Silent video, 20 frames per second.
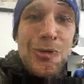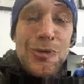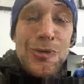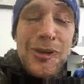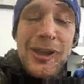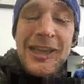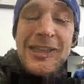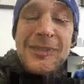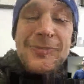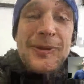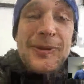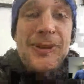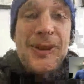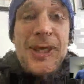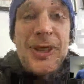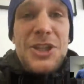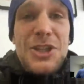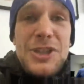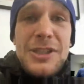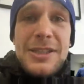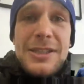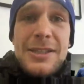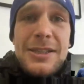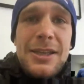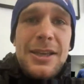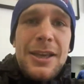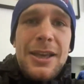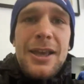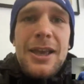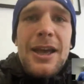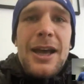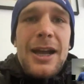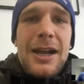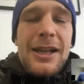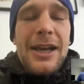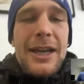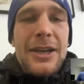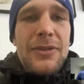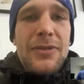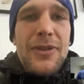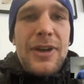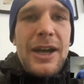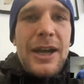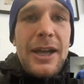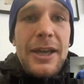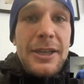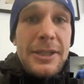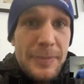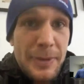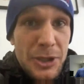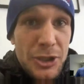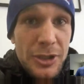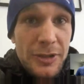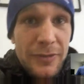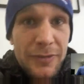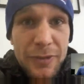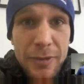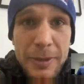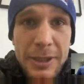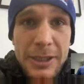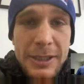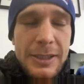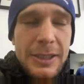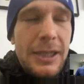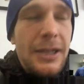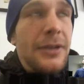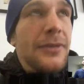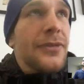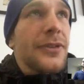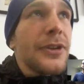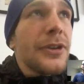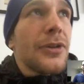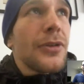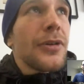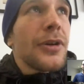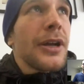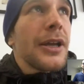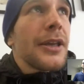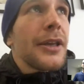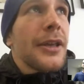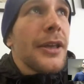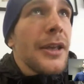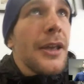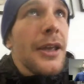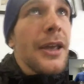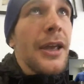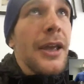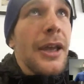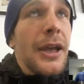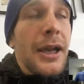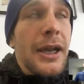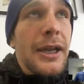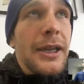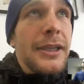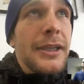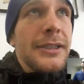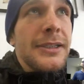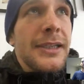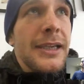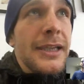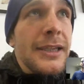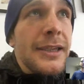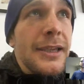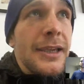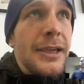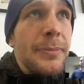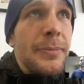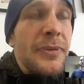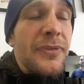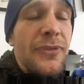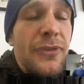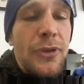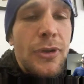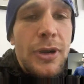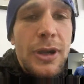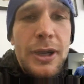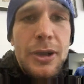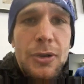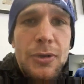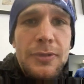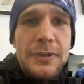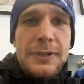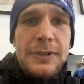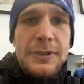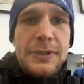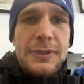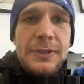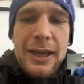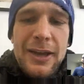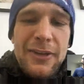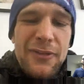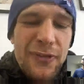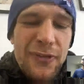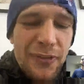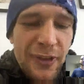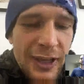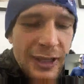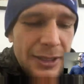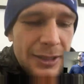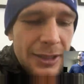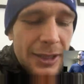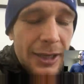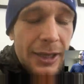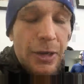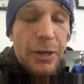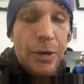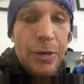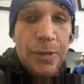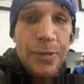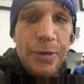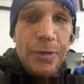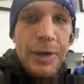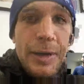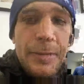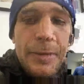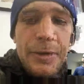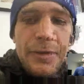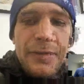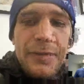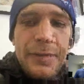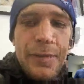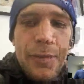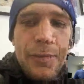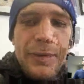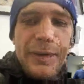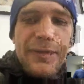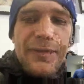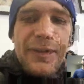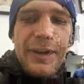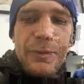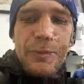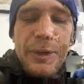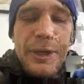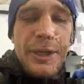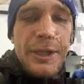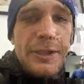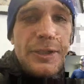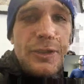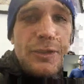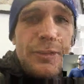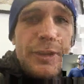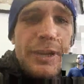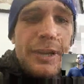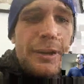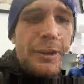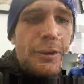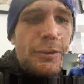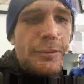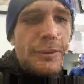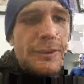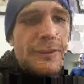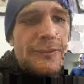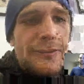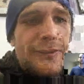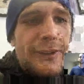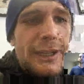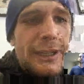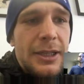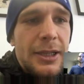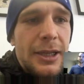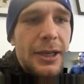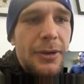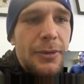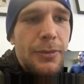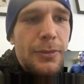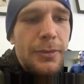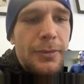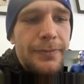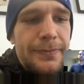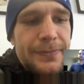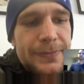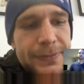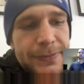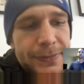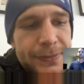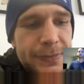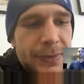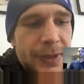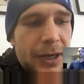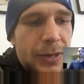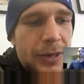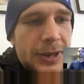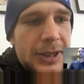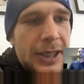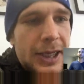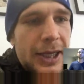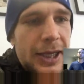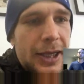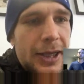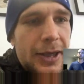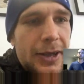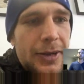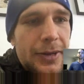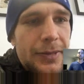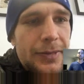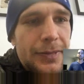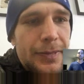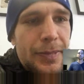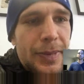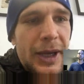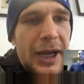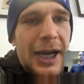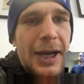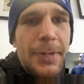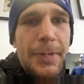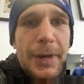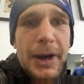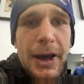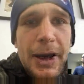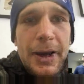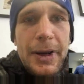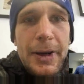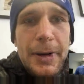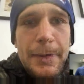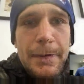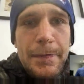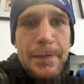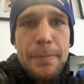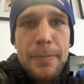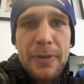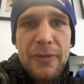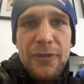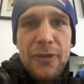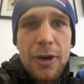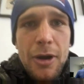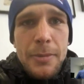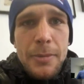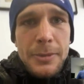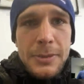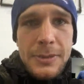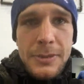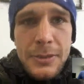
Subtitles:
expectations are kind of high, especially from myself. I said that before. I felt like, although I'm on a 3-5 winning streak, I always felt I was like behind my performance.